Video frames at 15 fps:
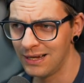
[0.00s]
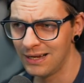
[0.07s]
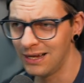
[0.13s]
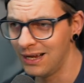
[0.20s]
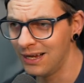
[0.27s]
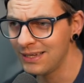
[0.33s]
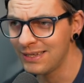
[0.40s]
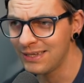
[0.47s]

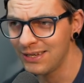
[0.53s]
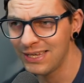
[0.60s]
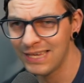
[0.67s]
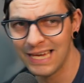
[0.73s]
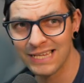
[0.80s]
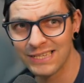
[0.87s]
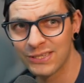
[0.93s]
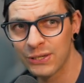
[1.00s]
I could
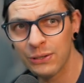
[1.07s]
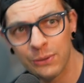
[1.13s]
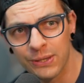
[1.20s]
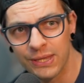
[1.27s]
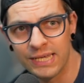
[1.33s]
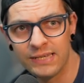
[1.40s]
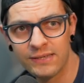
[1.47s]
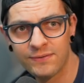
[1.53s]
get 2 of
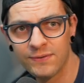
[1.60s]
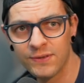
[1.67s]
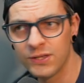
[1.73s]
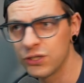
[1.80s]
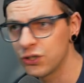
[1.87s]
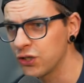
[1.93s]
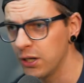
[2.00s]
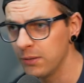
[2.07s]
these for the
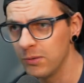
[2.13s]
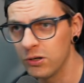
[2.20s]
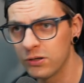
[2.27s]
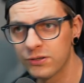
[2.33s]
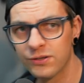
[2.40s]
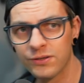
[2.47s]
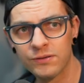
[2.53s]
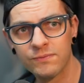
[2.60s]

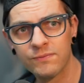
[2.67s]
Showbox.